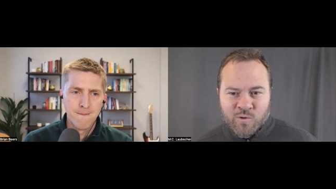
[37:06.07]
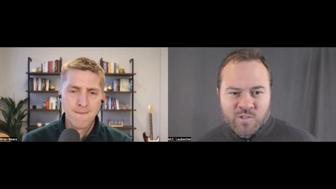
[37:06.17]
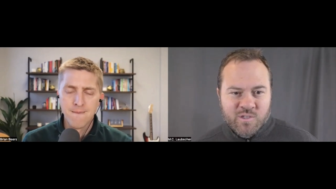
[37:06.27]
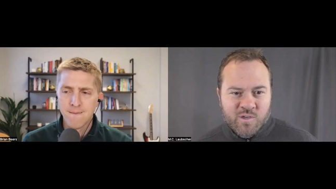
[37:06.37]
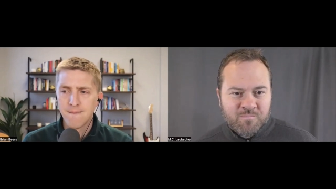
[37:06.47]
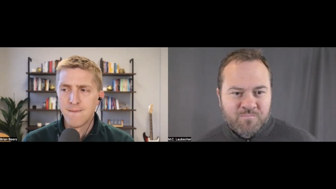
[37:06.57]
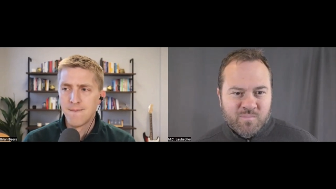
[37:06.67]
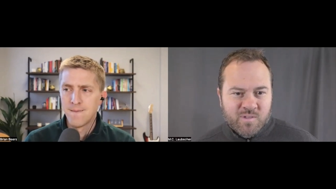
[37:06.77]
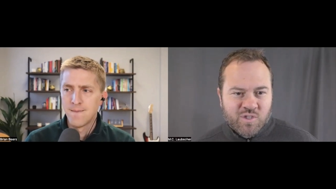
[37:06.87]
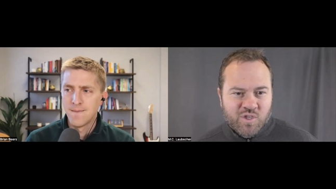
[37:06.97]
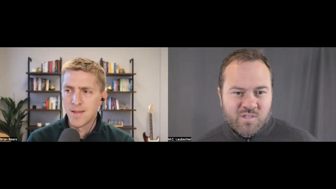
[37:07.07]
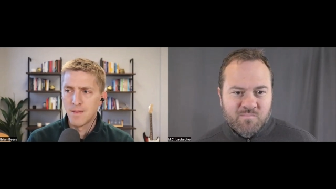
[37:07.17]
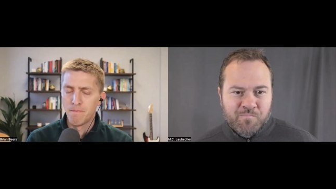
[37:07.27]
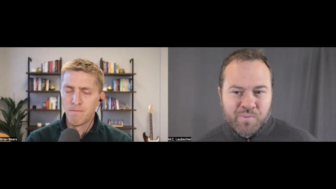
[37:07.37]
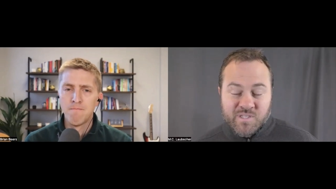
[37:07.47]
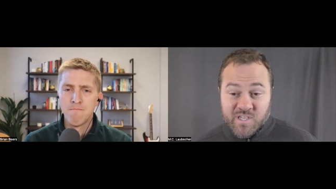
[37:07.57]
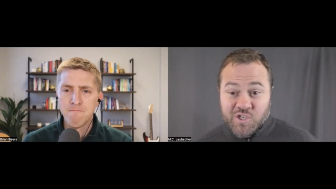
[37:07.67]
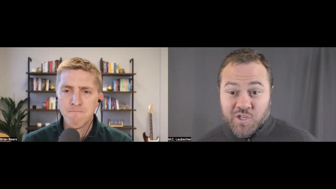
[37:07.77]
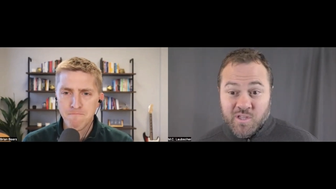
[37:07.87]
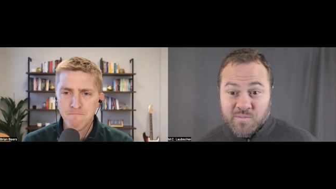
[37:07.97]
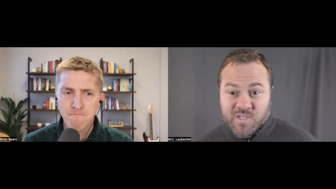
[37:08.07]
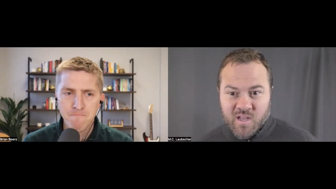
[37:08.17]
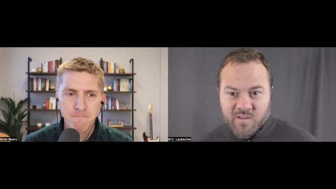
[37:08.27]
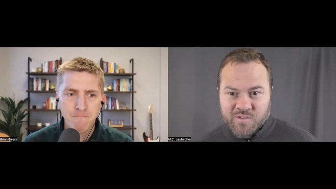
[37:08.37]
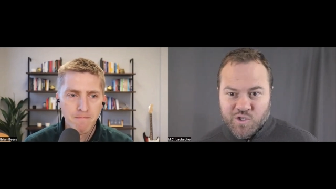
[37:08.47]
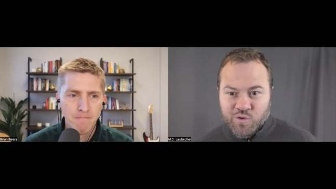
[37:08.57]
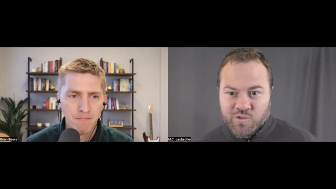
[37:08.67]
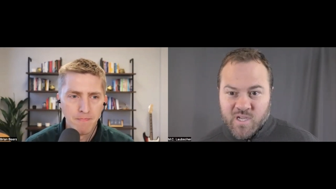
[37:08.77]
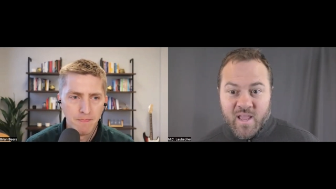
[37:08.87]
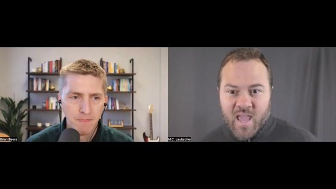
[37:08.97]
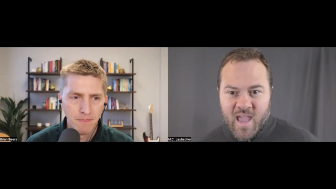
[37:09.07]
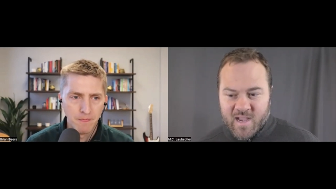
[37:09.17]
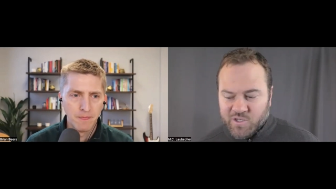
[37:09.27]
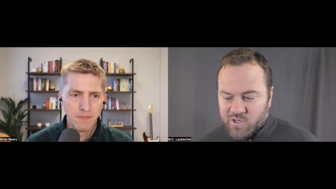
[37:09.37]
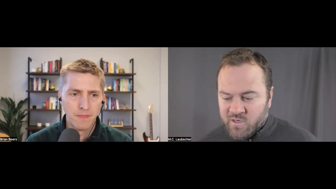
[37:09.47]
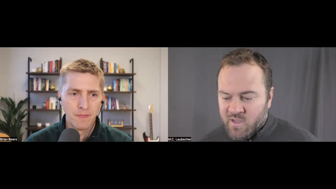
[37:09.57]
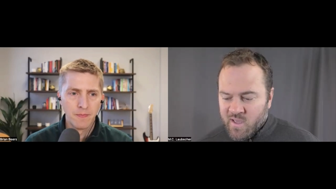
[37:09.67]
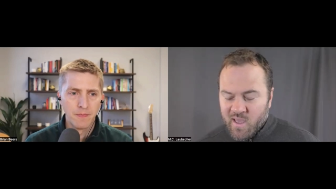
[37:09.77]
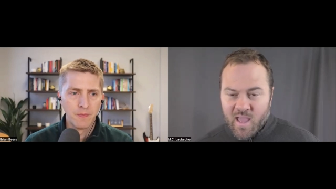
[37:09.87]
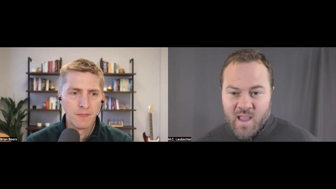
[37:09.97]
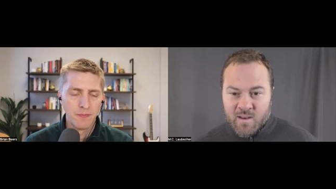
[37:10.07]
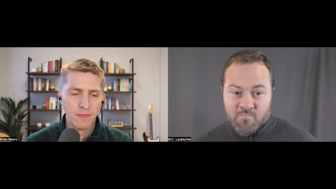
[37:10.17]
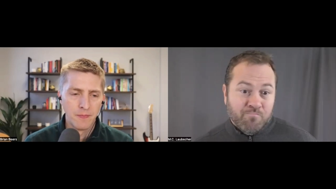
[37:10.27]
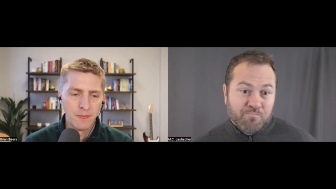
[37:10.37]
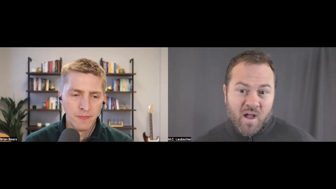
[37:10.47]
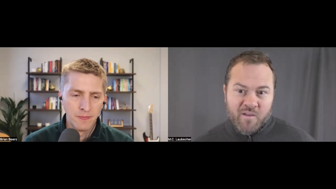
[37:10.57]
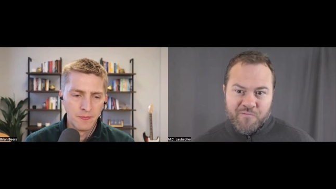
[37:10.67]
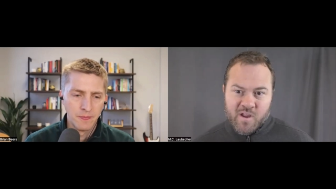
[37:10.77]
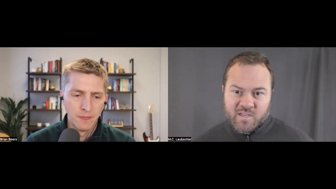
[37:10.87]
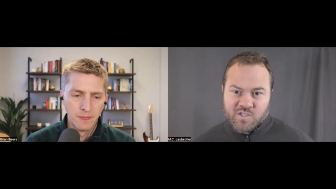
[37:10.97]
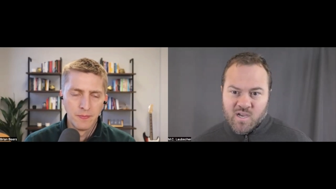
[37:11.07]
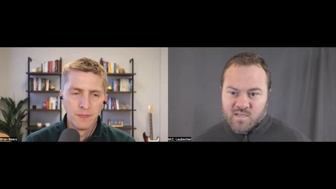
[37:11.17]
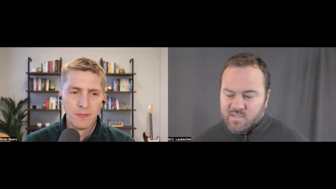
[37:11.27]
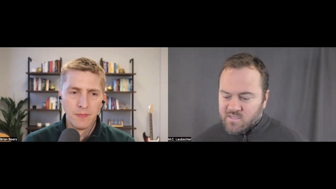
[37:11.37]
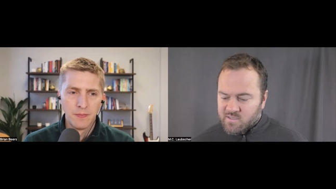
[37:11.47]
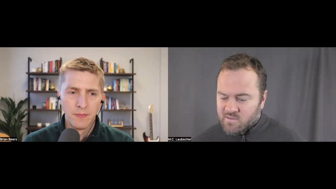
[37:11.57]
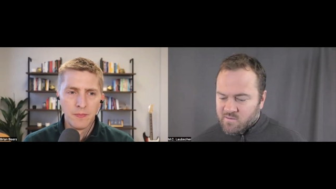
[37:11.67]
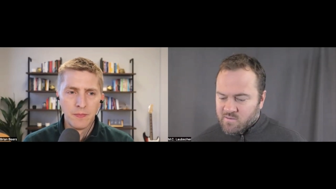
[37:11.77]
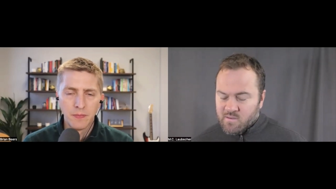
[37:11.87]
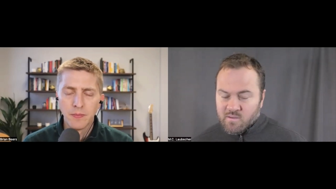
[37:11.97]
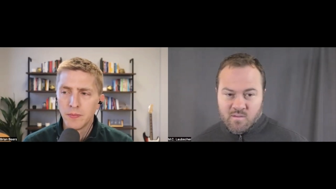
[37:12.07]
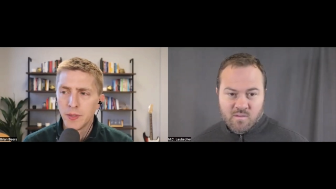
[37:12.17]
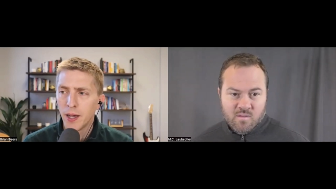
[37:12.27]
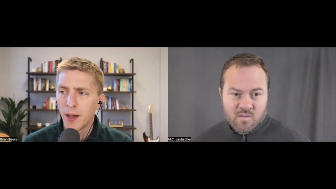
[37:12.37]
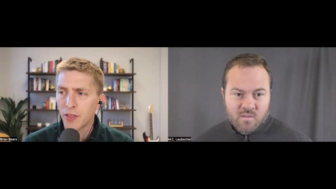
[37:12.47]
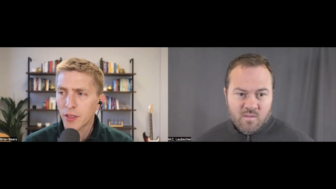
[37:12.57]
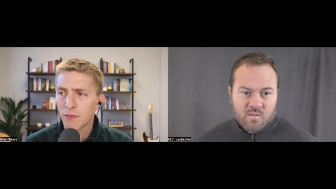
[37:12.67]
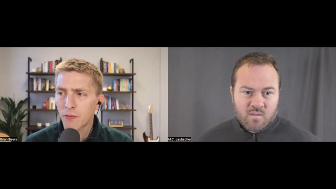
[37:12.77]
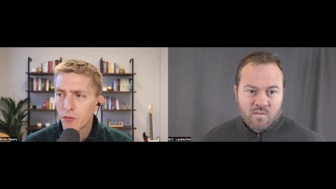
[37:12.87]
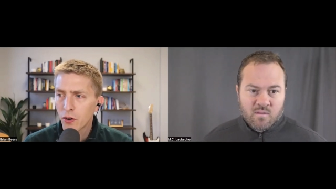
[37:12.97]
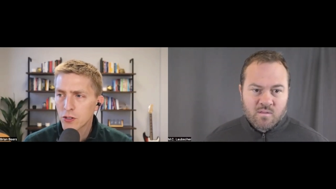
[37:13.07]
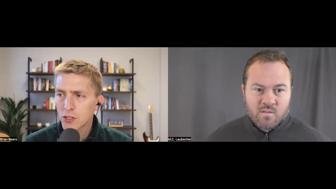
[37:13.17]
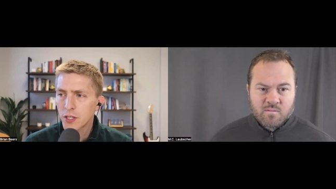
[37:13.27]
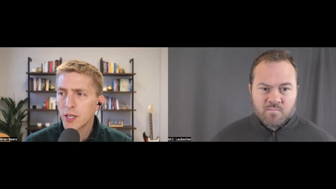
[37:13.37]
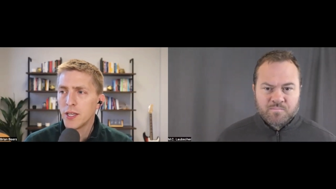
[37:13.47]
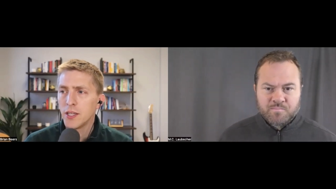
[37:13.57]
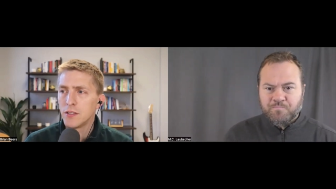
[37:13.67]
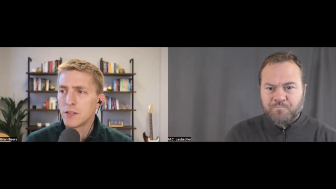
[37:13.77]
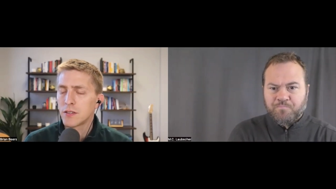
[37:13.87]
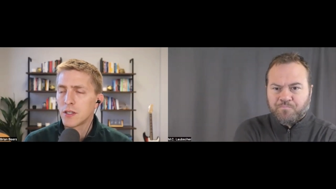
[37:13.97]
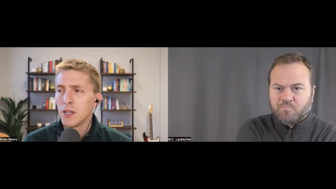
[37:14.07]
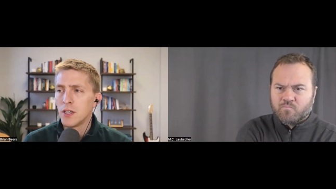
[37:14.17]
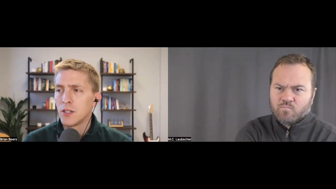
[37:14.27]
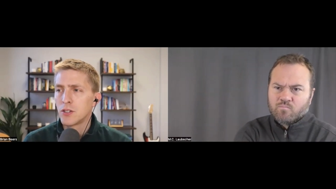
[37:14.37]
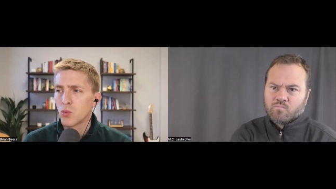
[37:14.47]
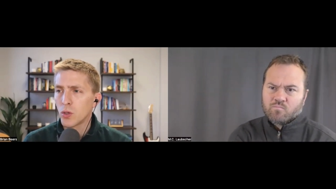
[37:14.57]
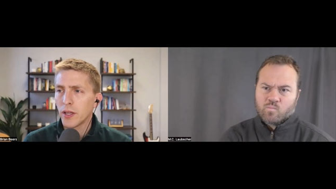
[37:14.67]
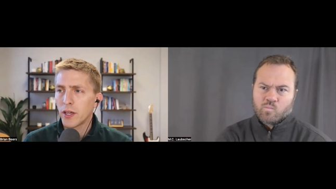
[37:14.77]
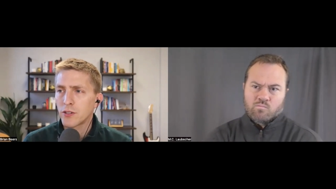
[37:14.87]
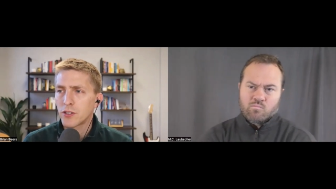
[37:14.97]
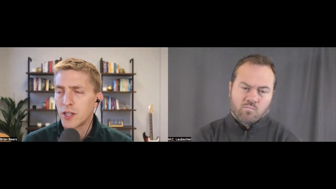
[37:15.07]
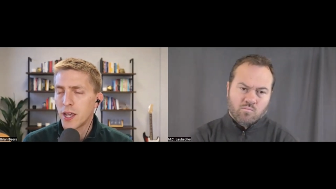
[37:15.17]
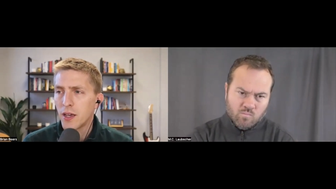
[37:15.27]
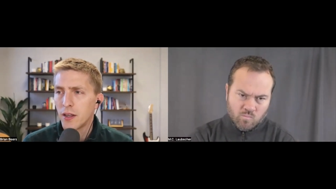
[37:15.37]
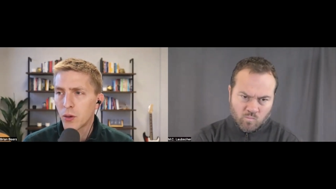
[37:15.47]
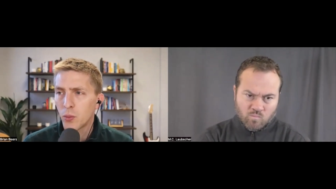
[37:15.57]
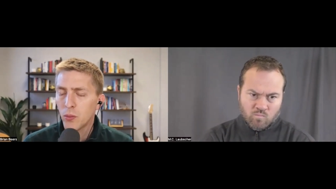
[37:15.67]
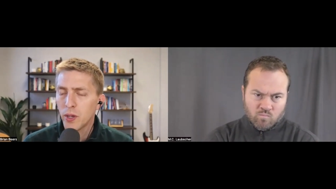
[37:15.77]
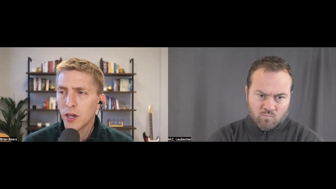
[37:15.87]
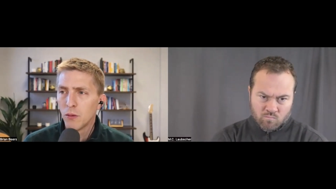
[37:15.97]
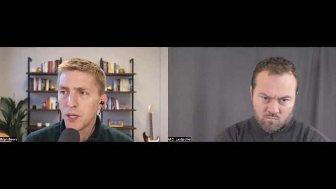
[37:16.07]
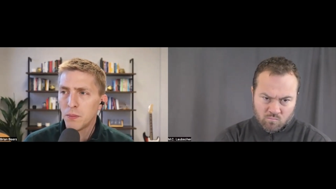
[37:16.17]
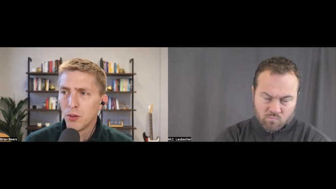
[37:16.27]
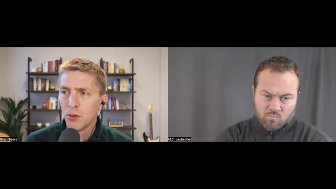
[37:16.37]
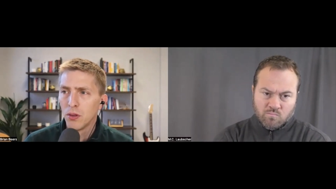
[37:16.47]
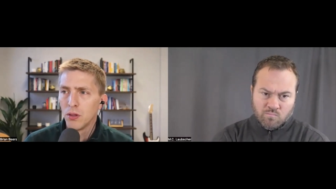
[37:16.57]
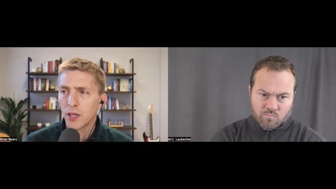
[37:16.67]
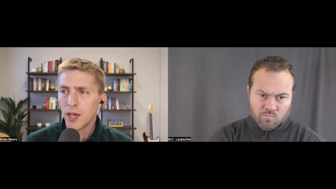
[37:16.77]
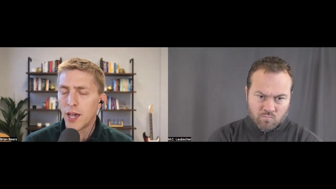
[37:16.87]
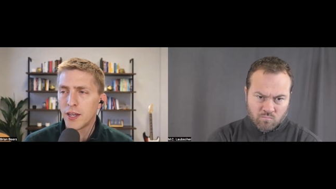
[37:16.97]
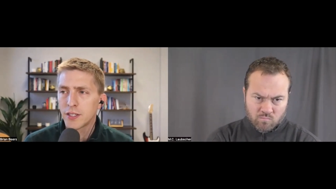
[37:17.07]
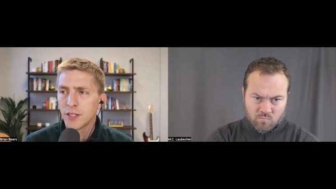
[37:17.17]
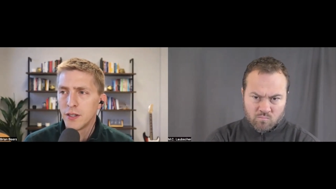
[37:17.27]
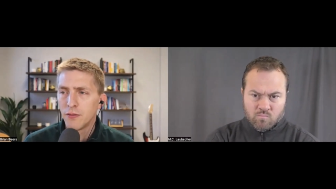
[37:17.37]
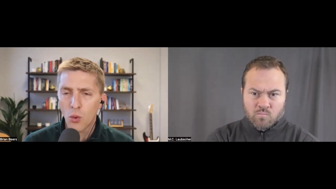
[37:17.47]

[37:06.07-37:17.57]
Speaker 1: to just position themselves to take action and buy a franchise?
Speaker 2: Yeah, I think the first is to really understand, like we we help people look at four